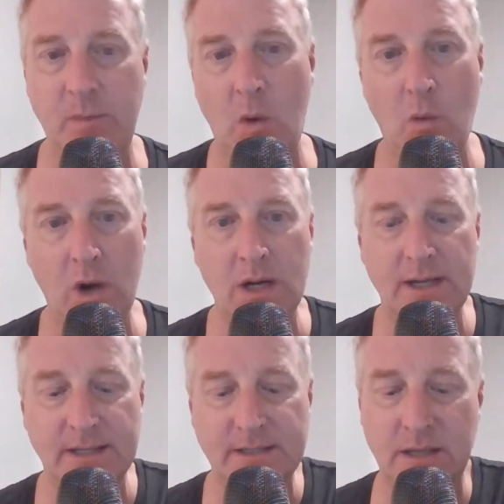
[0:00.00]
Where
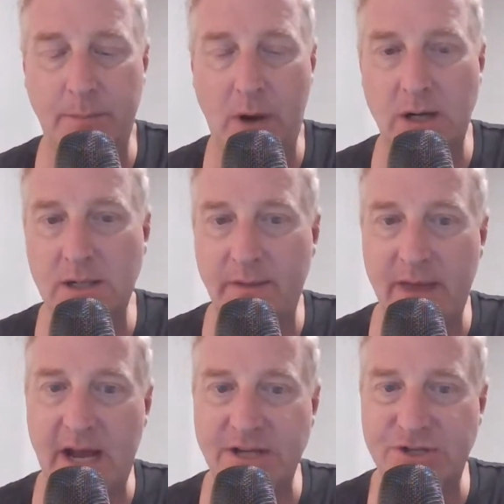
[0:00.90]
is the part that
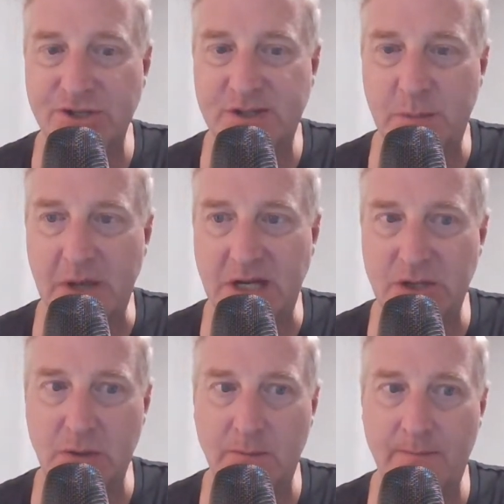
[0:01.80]
I should speak to?
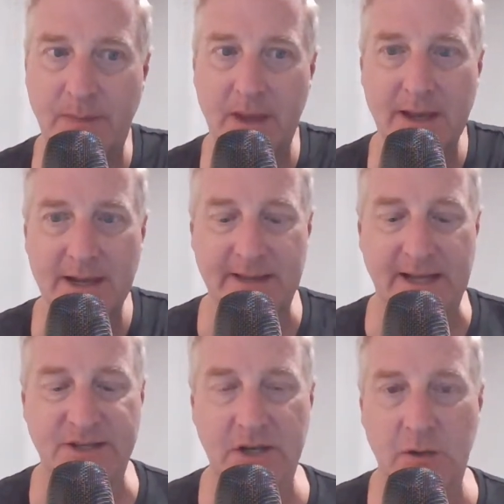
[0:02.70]

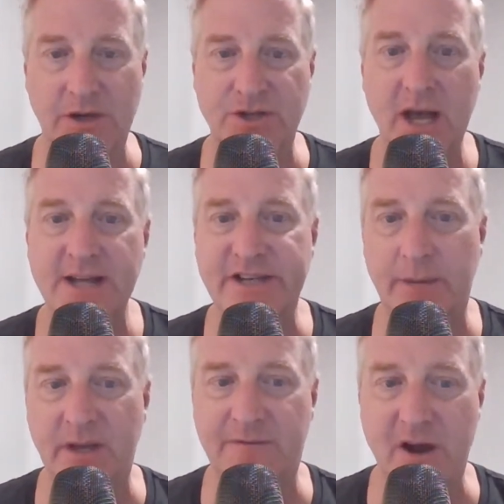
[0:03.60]
That's a good question. Tell
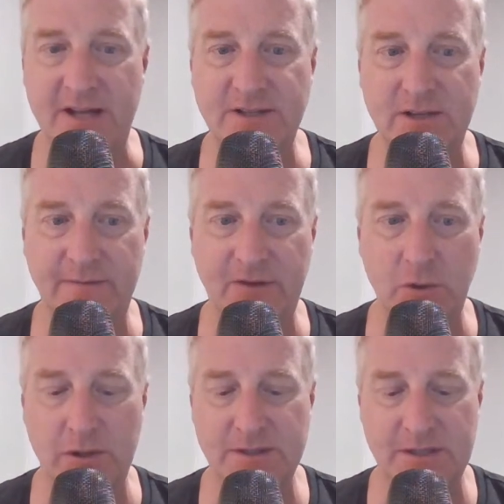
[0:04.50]
me, friends,
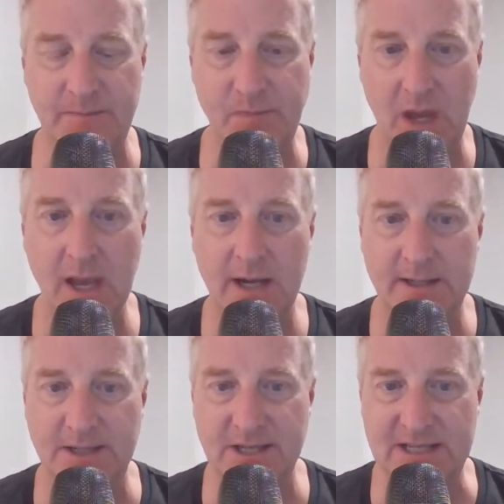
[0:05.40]
viewers,
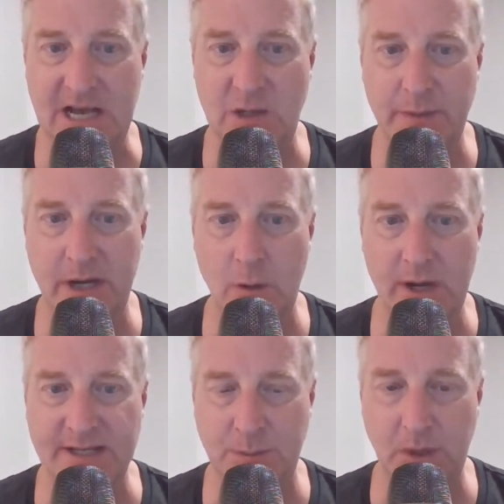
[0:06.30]
does it sound better when
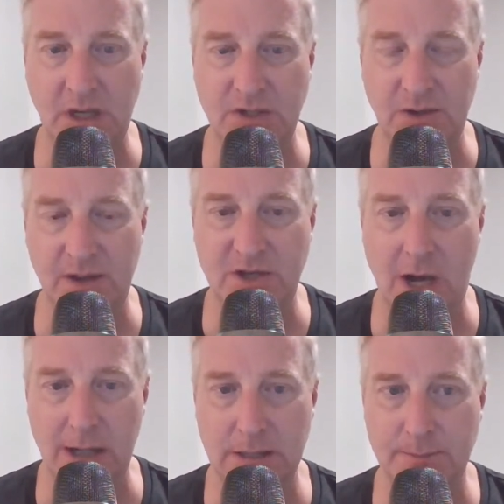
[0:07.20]
I speak to the
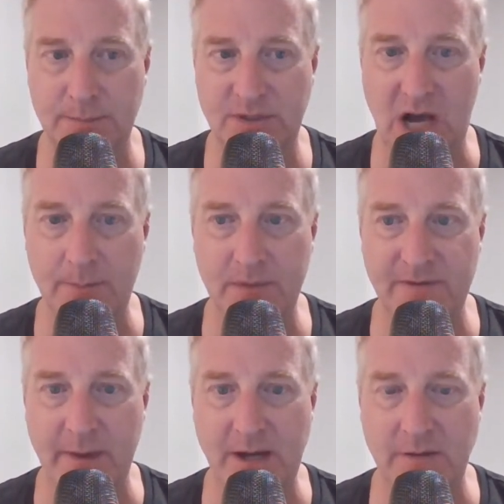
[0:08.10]
talk, top of the
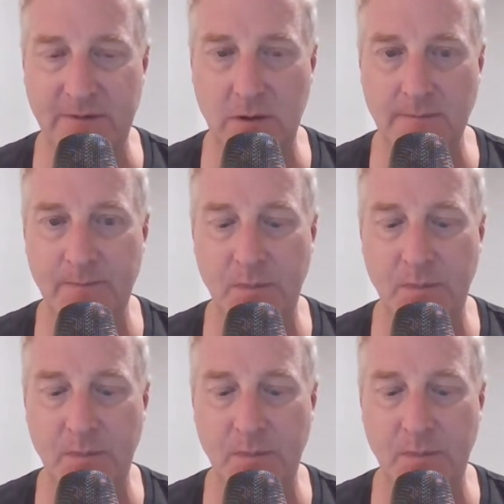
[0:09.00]
microphone?